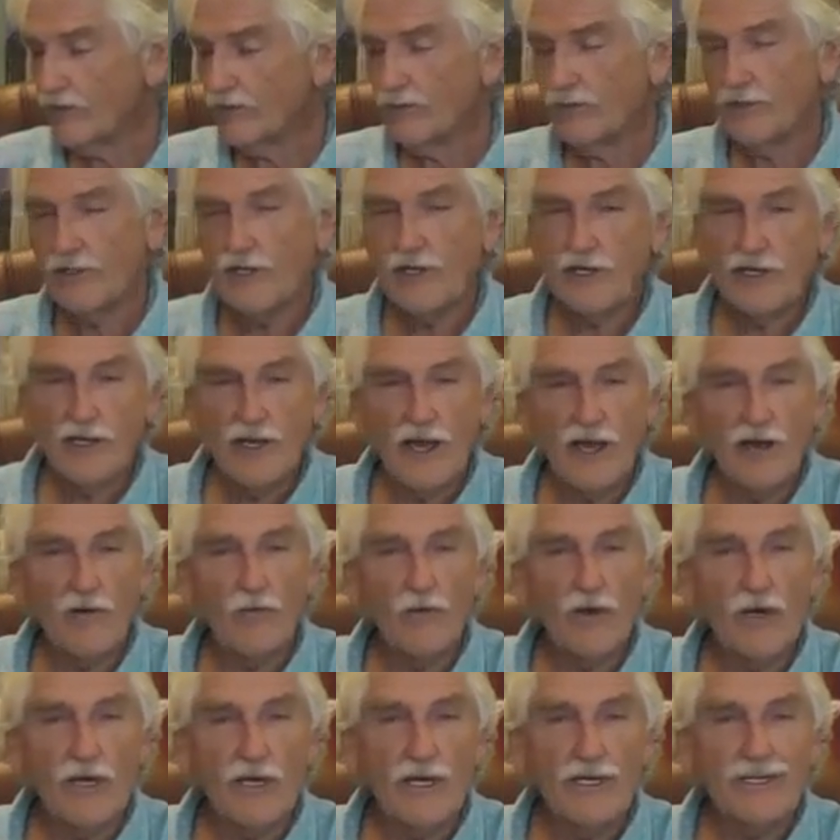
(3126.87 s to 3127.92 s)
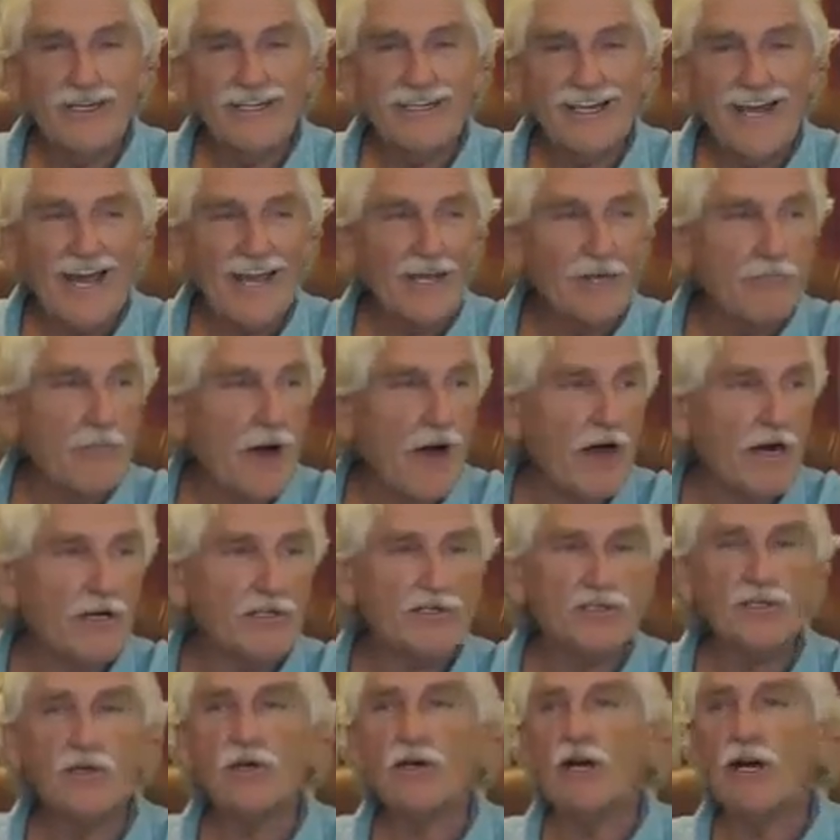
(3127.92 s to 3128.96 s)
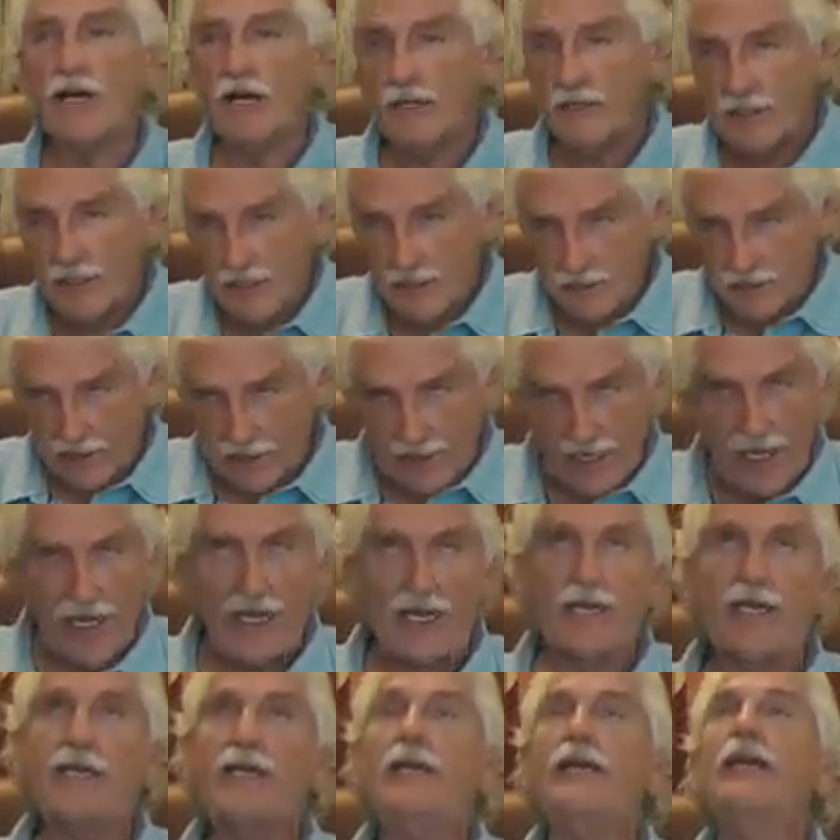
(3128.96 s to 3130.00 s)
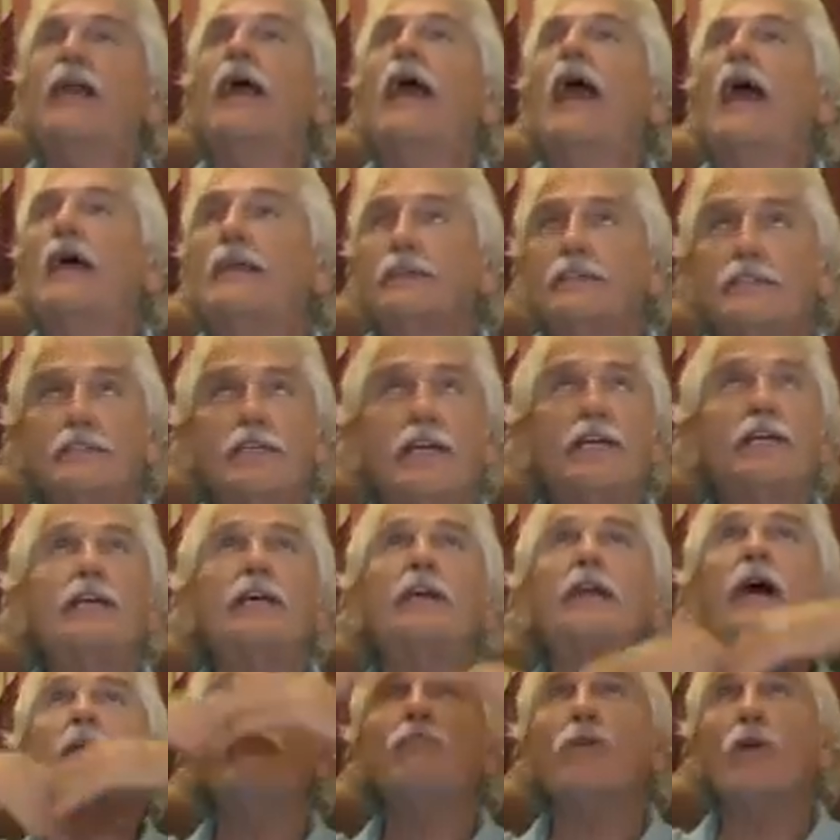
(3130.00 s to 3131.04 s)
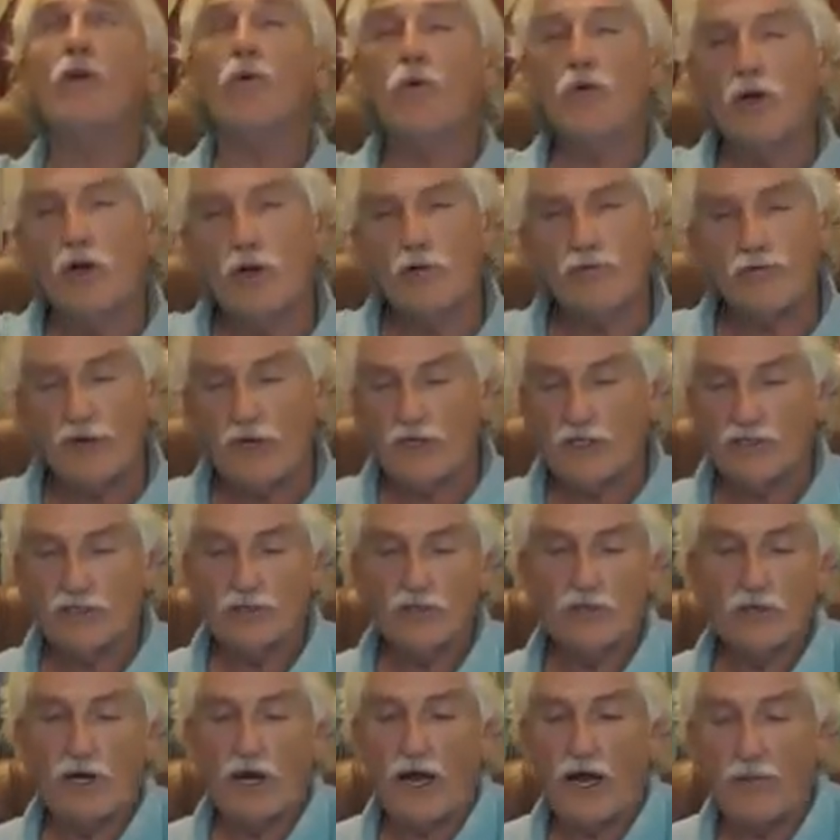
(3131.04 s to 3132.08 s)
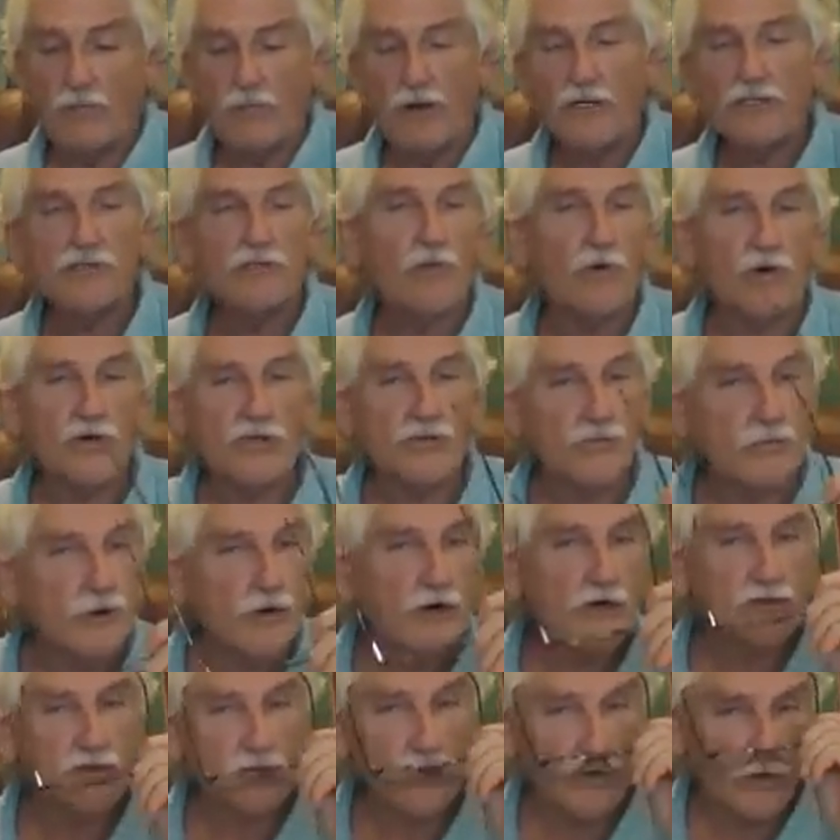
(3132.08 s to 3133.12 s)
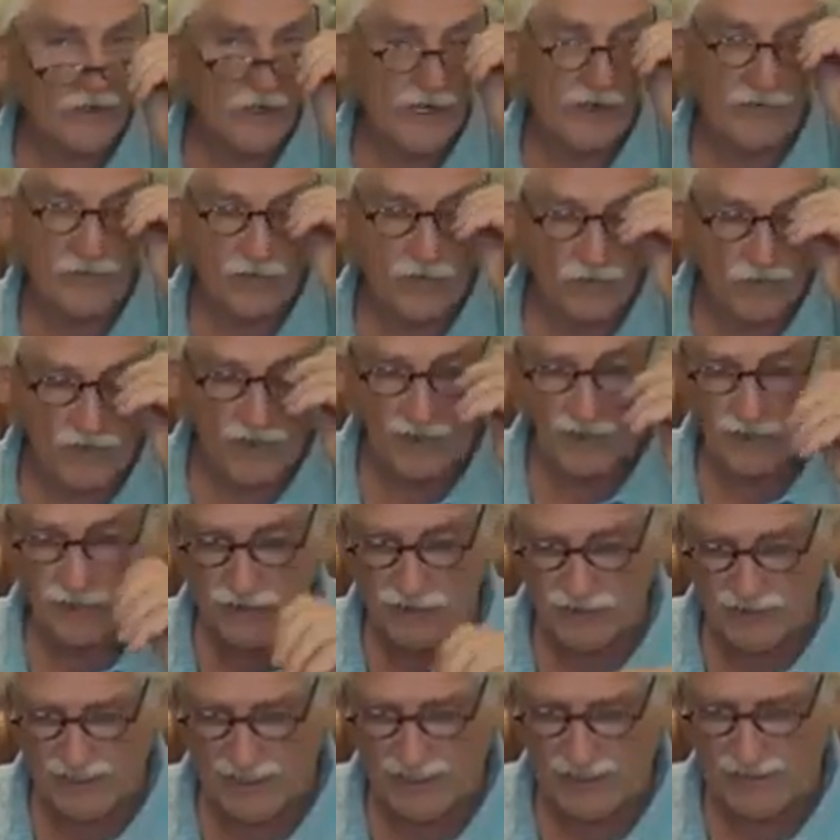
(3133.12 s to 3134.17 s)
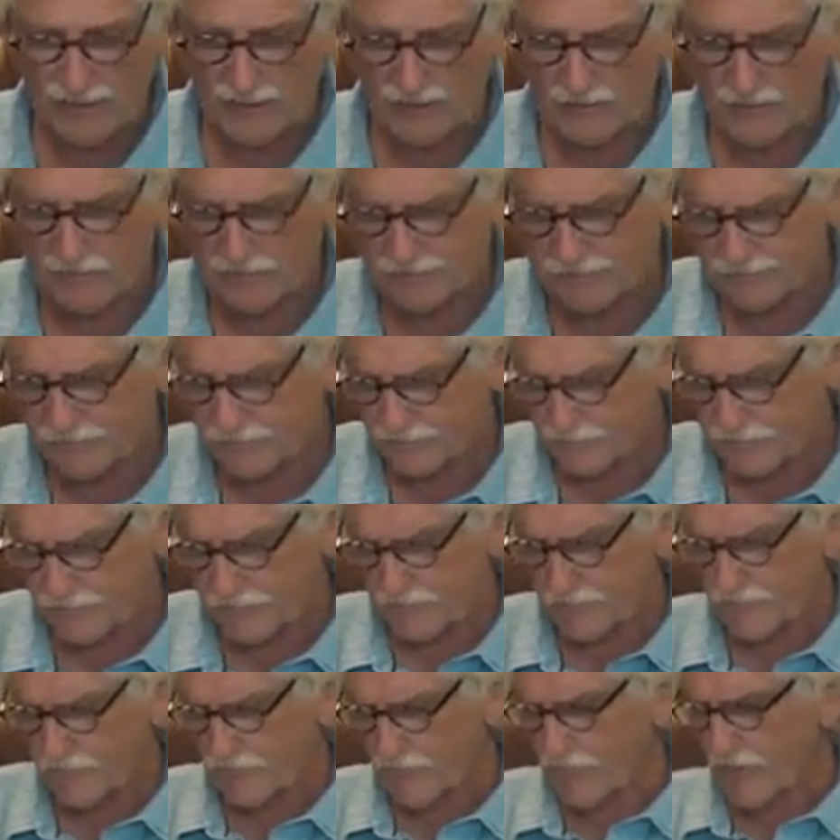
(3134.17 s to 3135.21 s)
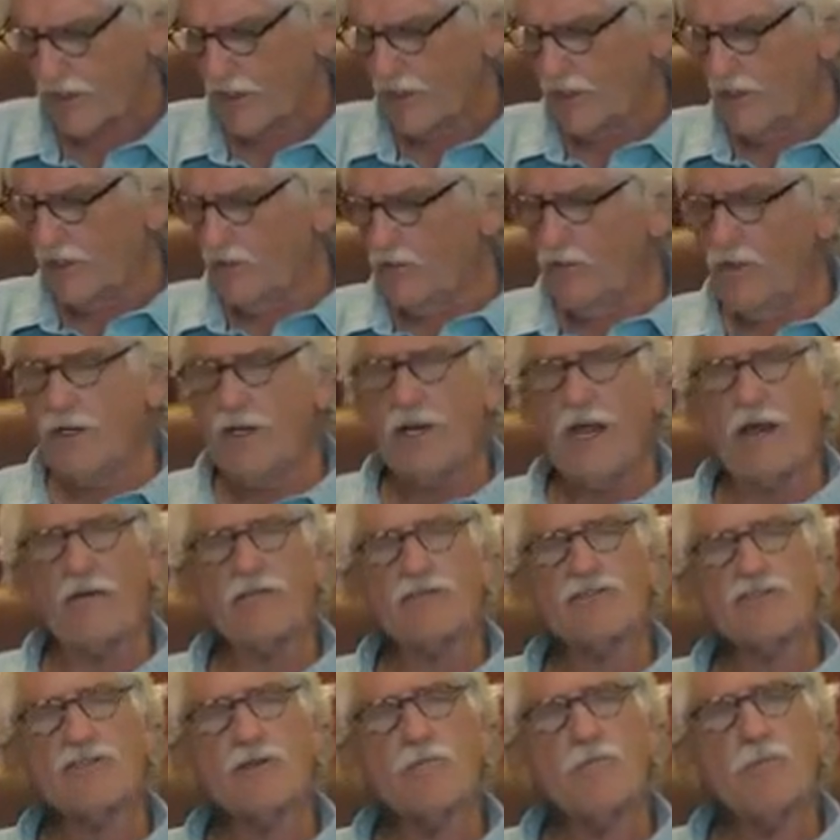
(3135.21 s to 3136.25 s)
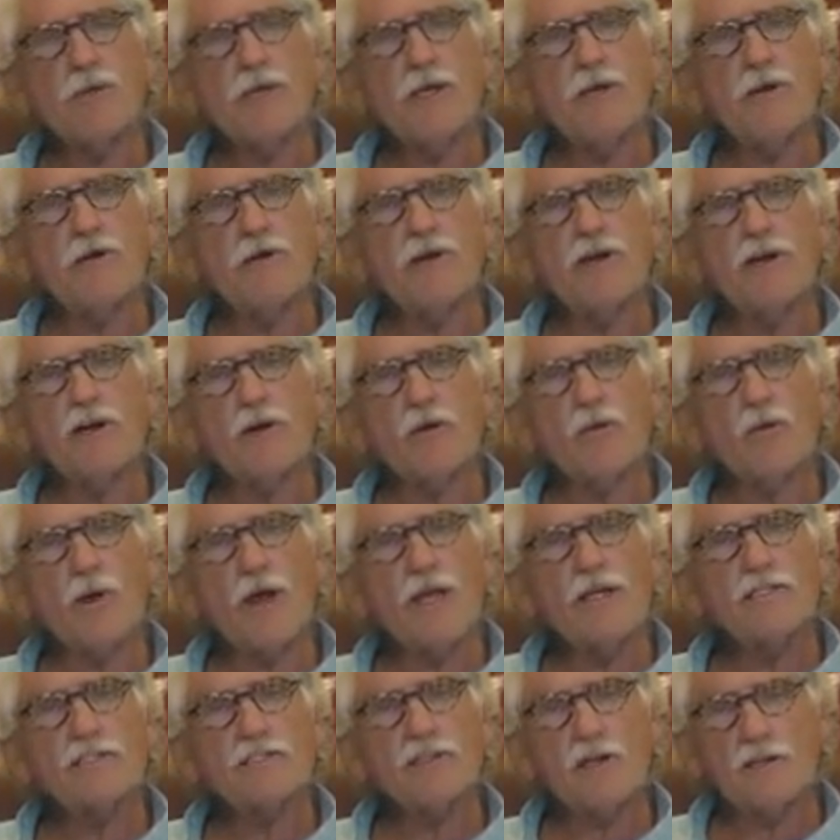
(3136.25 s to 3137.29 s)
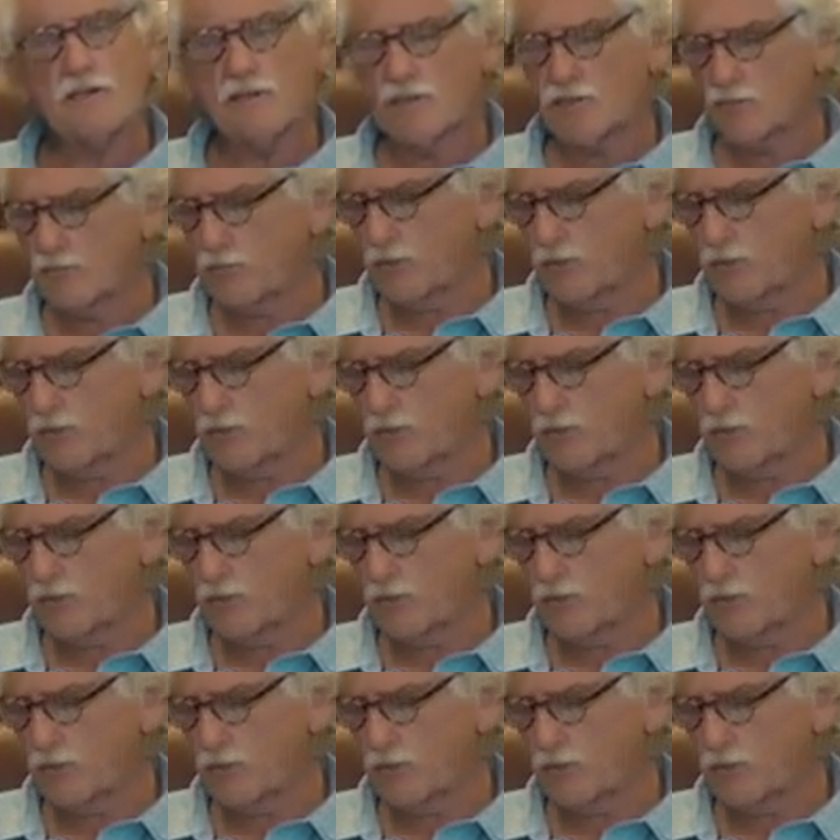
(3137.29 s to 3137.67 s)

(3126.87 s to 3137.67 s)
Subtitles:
we need to take Montessori teaching and send it up the roof into a much more spiritual level of understanding. We could have a superior race on this